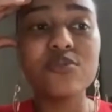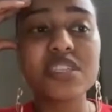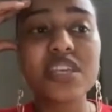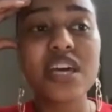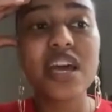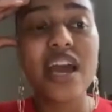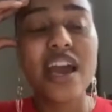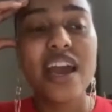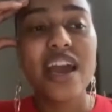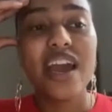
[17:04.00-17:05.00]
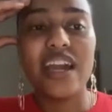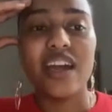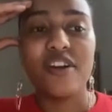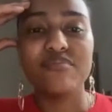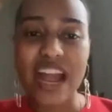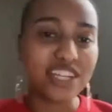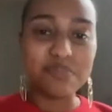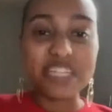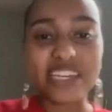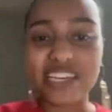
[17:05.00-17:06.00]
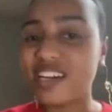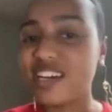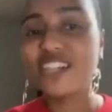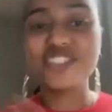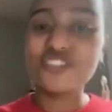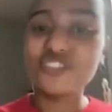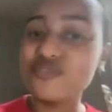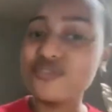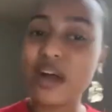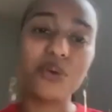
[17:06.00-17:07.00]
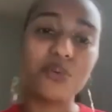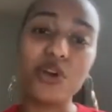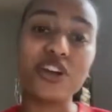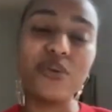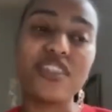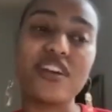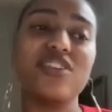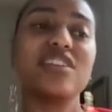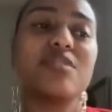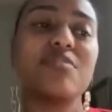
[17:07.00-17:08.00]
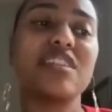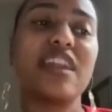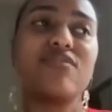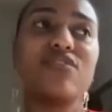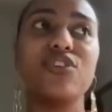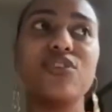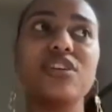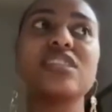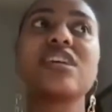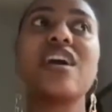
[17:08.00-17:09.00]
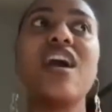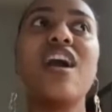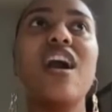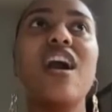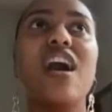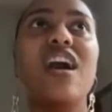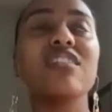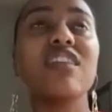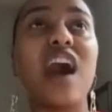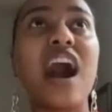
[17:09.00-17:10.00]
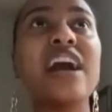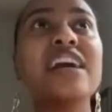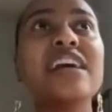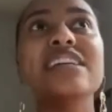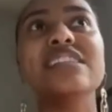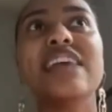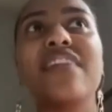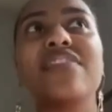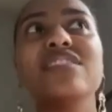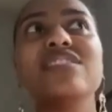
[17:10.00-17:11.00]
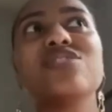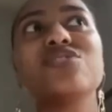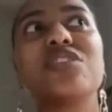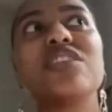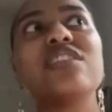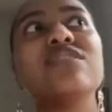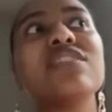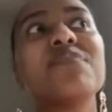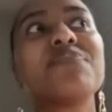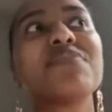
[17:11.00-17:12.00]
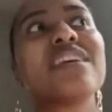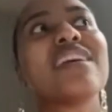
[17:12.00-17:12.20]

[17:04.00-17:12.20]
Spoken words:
And just kind of like speaking to the youth that we're working with, I feel like something that I've noticed a lot is that this is sort of,